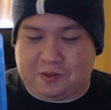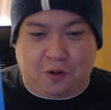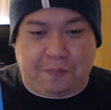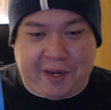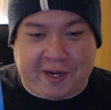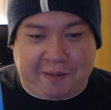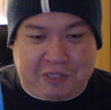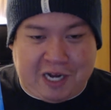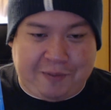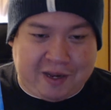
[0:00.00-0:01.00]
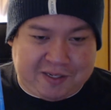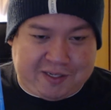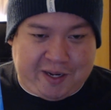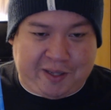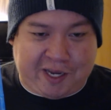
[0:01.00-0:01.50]
do a bang up job on a
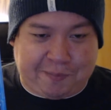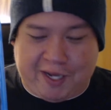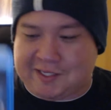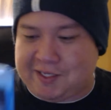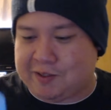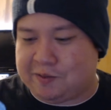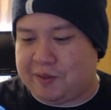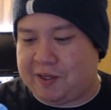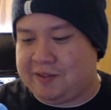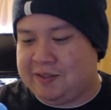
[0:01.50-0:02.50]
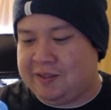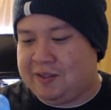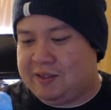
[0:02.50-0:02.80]
city like Man of Steel, but